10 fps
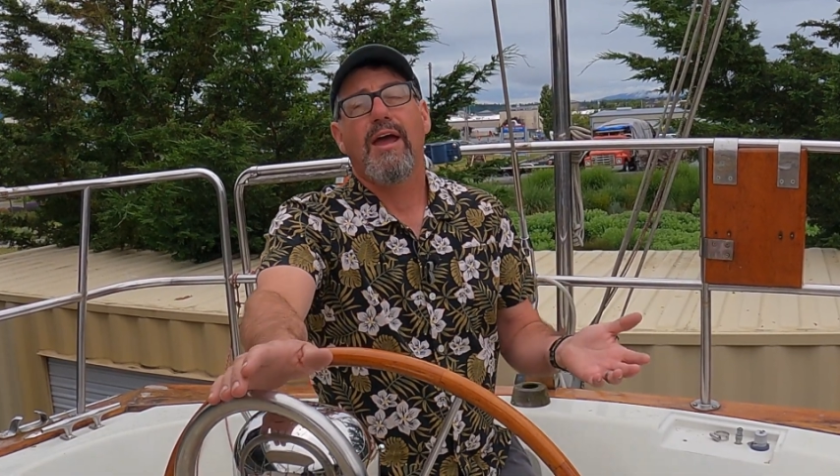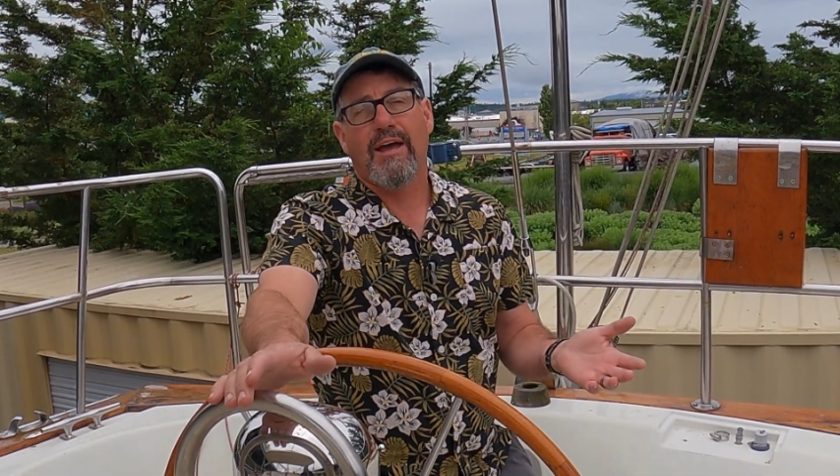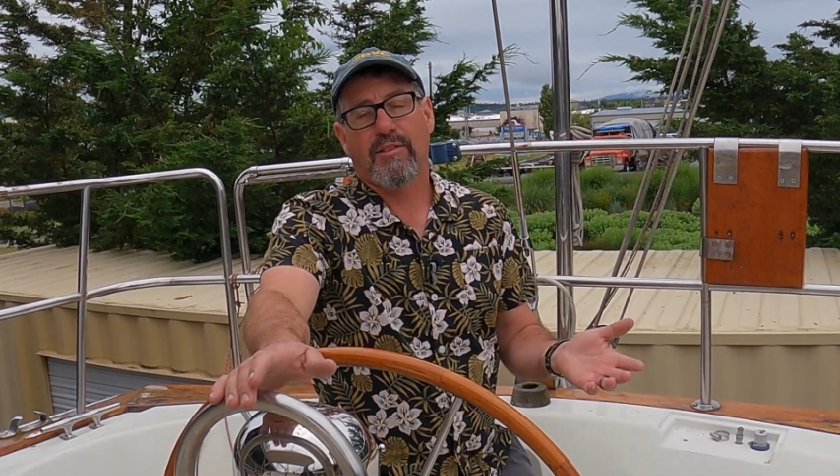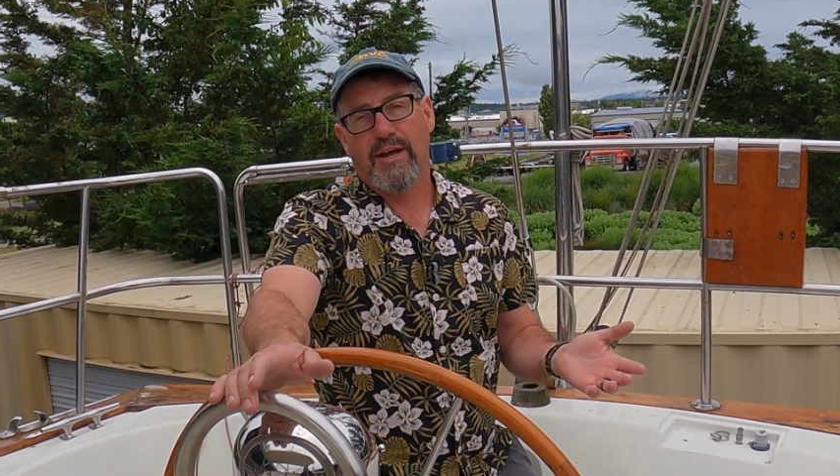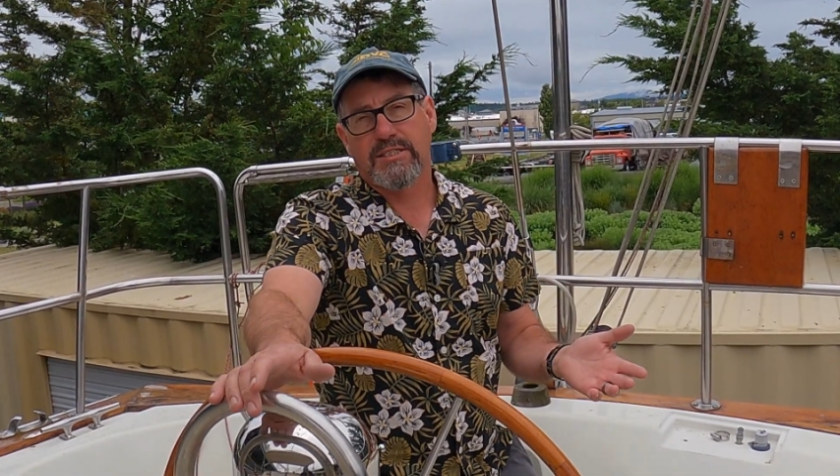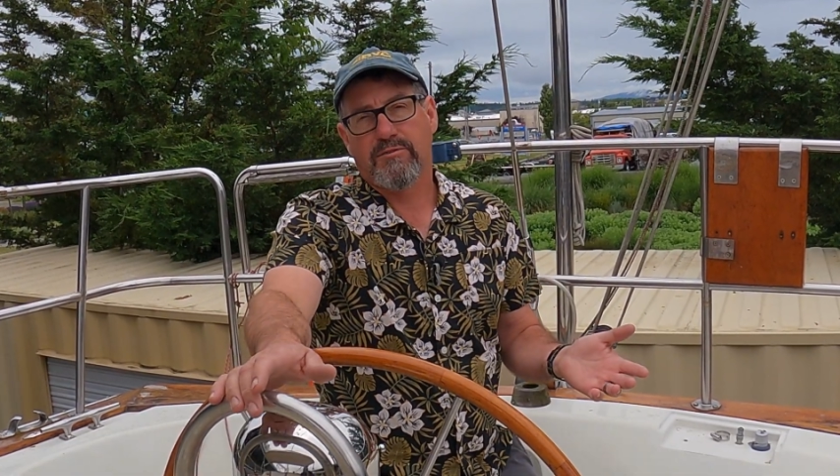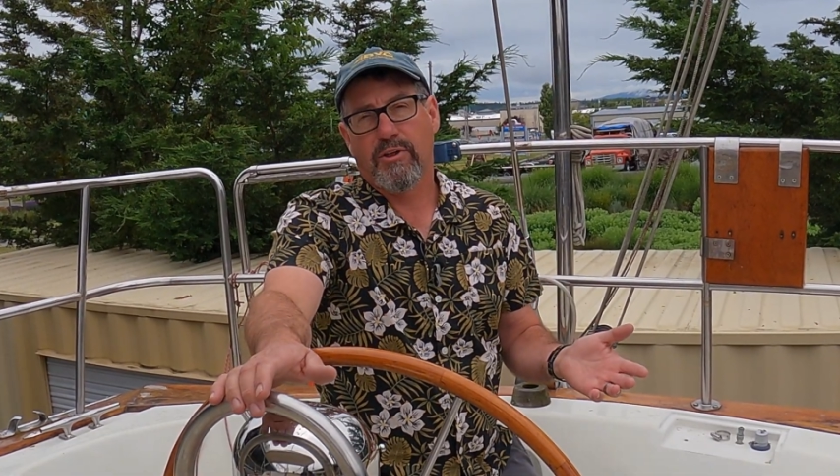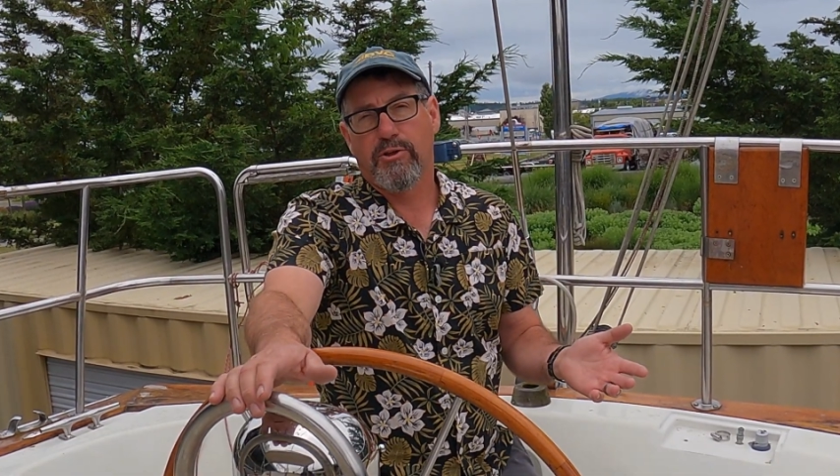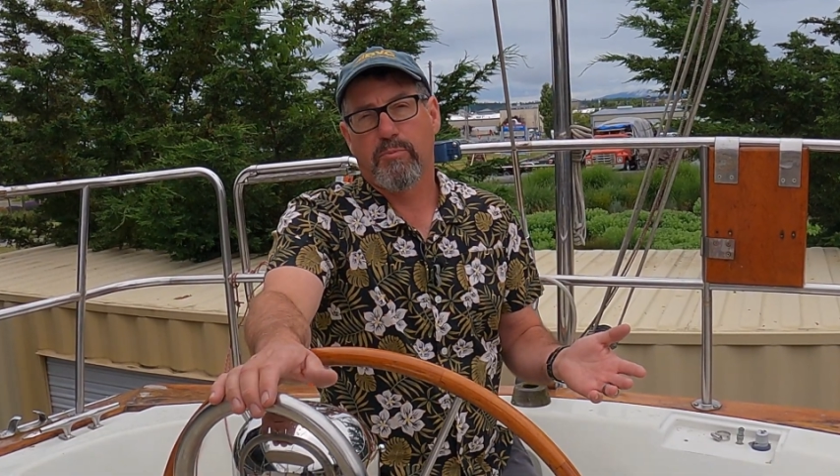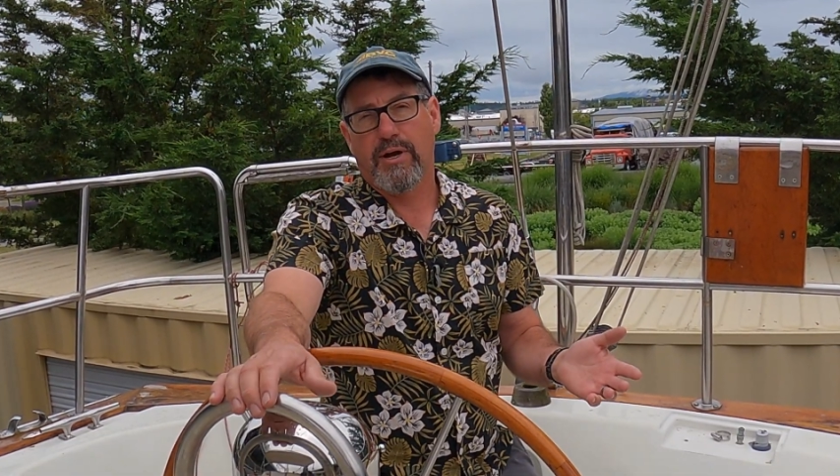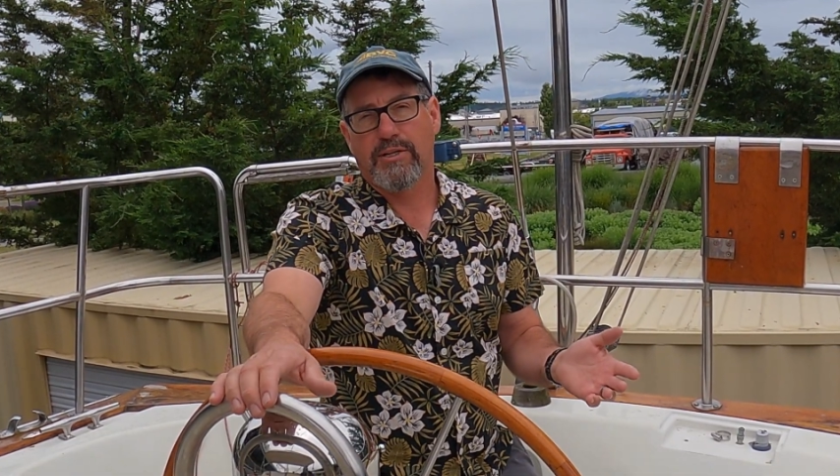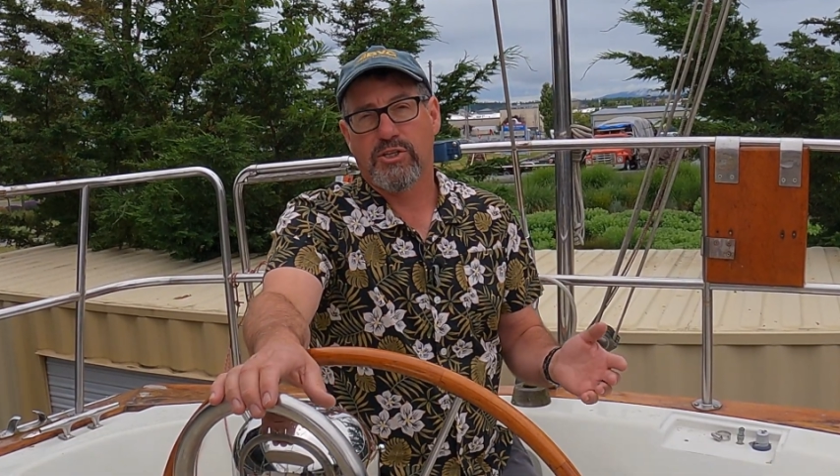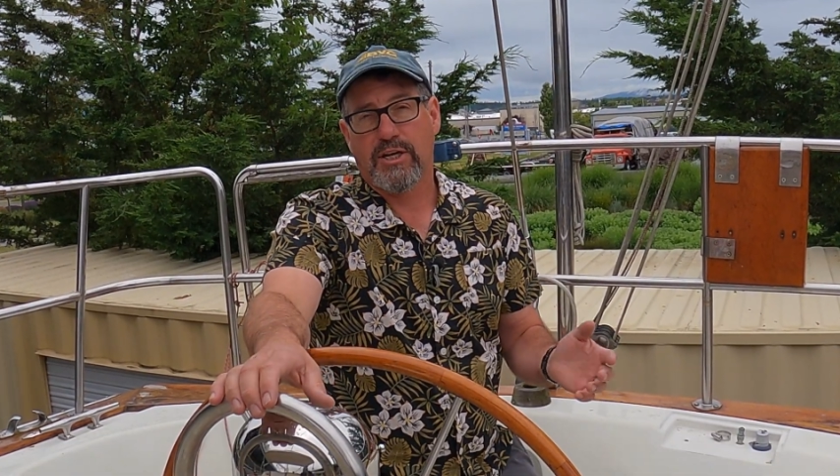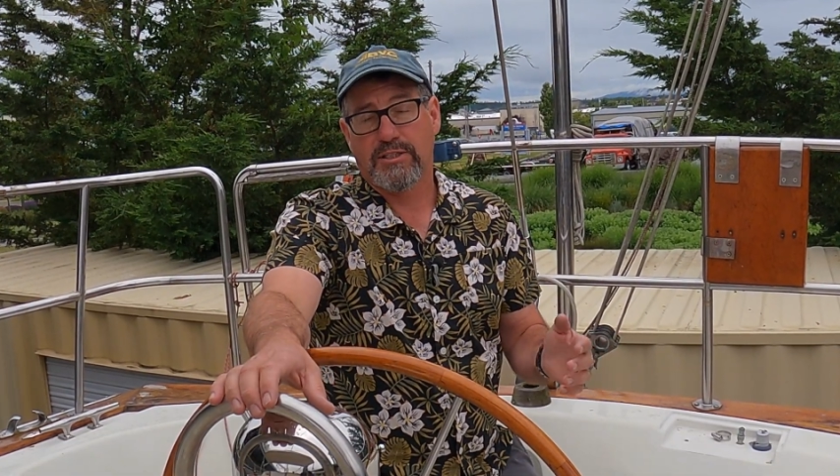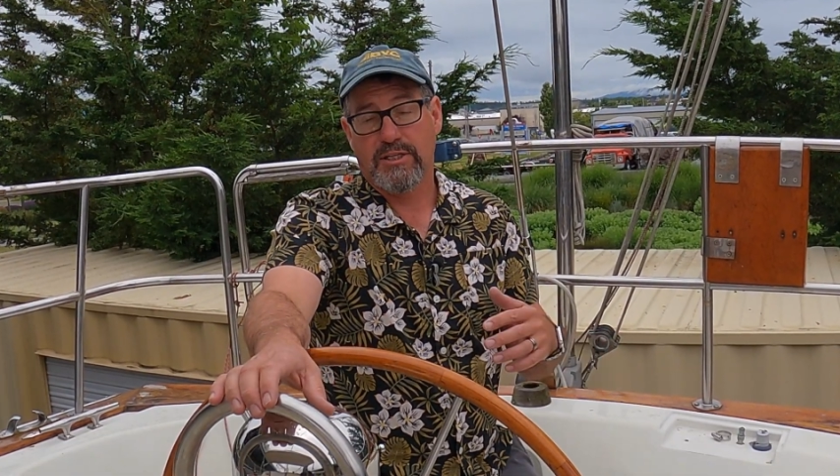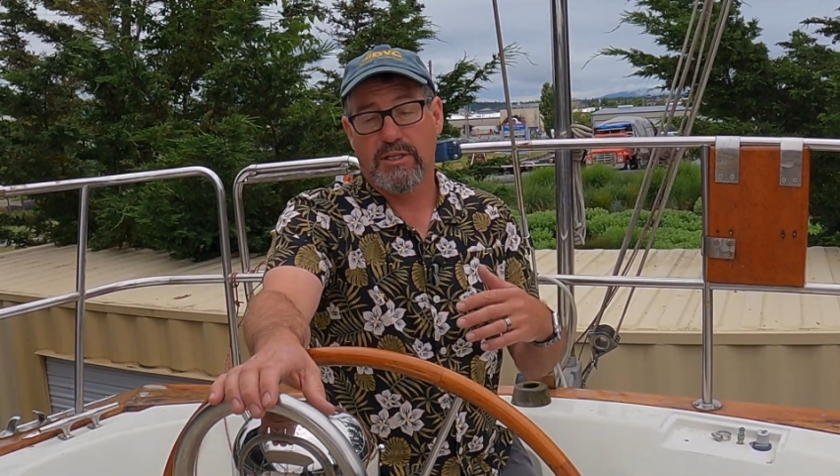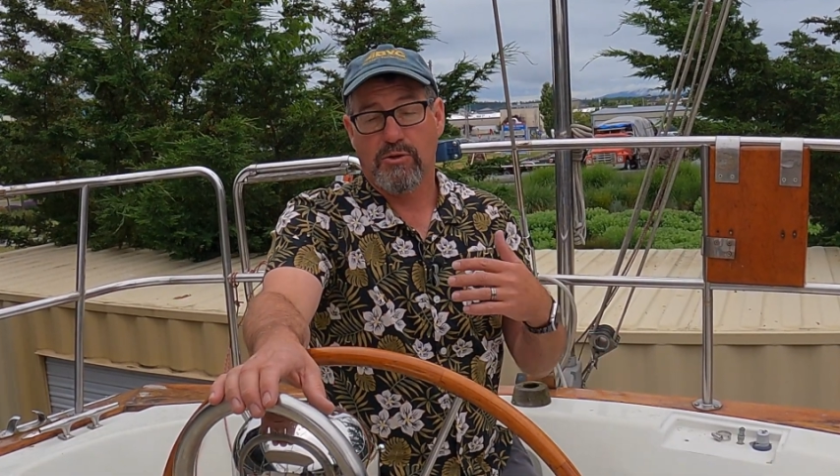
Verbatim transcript: and lots of other projects that